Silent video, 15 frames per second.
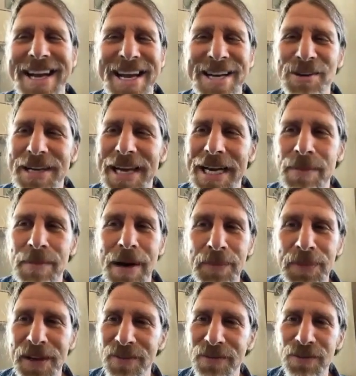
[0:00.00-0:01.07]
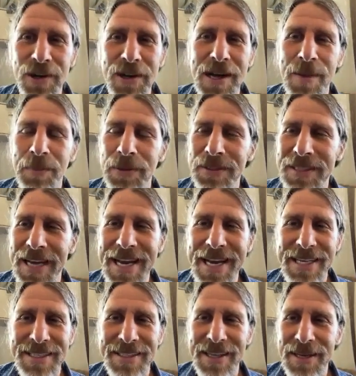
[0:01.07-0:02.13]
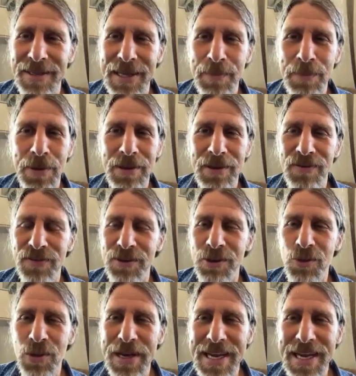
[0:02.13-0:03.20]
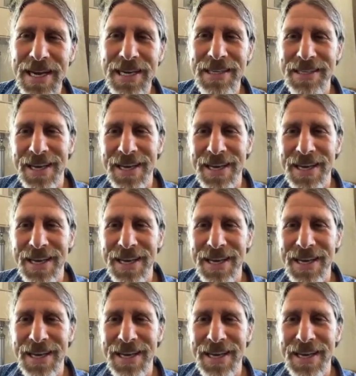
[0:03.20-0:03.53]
And you get them up there for a couple of days, and they pull a few weeds,